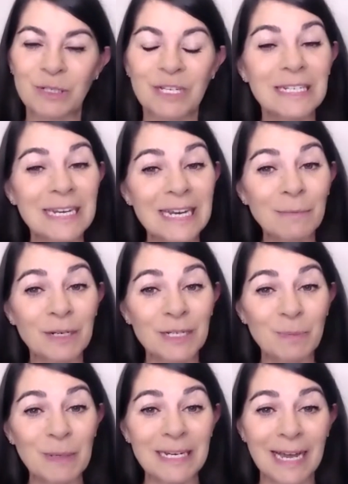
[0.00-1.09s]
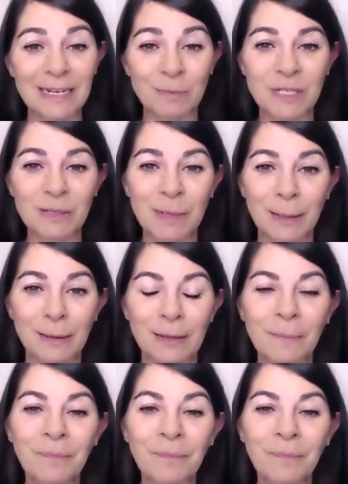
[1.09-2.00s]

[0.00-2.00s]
So today I'm going to speak to Adam Smith.